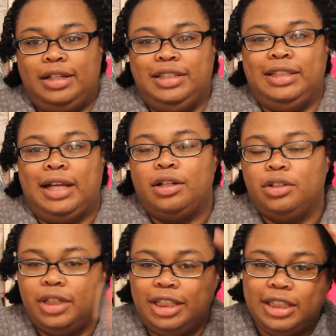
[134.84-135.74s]

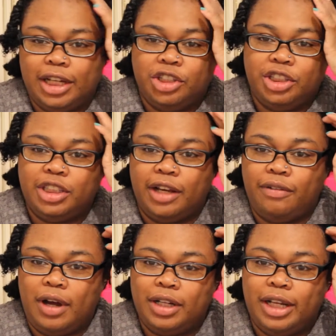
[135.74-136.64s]
detangle in sections. I
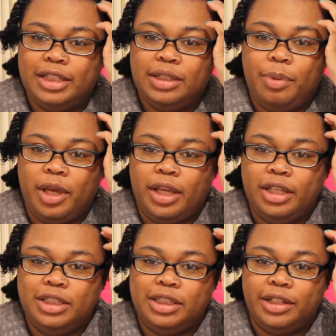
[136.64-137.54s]
found it is a bit
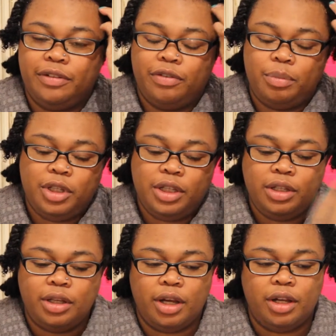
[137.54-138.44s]
easier for
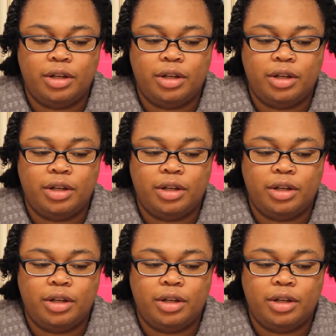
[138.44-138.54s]
me